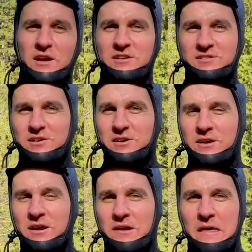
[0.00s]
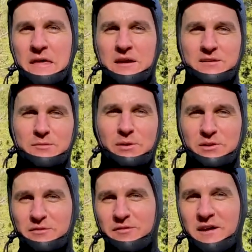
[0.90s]
easier to build
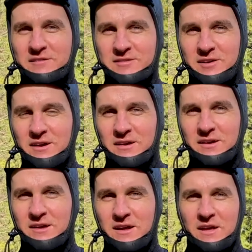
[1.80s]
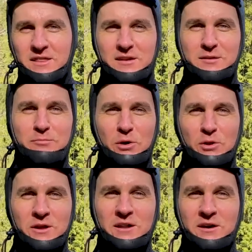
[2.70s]
a fence than to
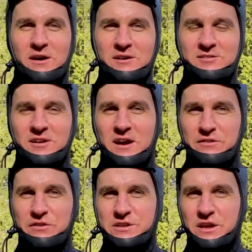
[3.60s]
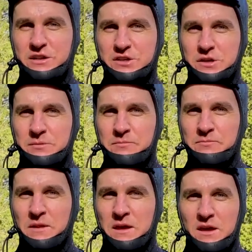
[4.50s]
pull an ox out of a ditch.
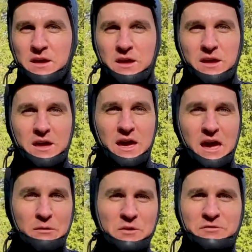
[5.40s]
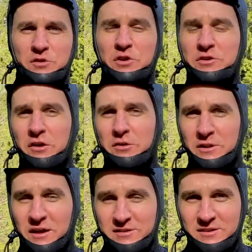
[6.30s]
And we've learned our own
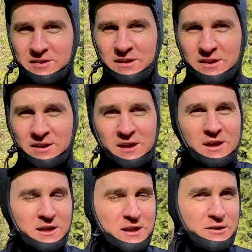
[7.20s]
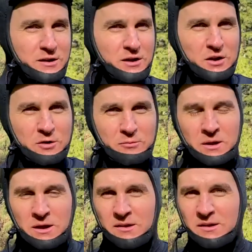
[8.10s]
lesson here at home.
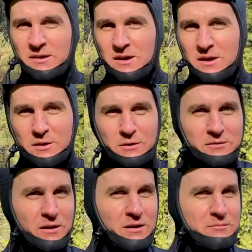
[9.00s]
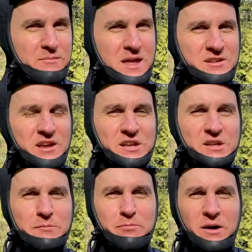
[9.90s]
We have our
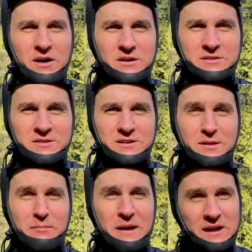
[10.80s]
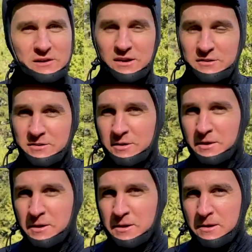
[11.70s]
meditation pond in the background.
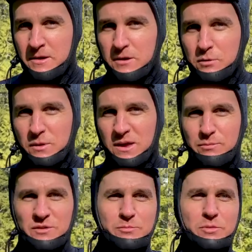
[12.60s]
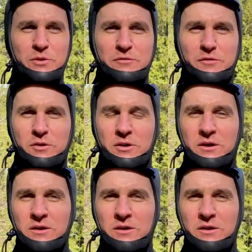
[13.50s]
We keep this beautiful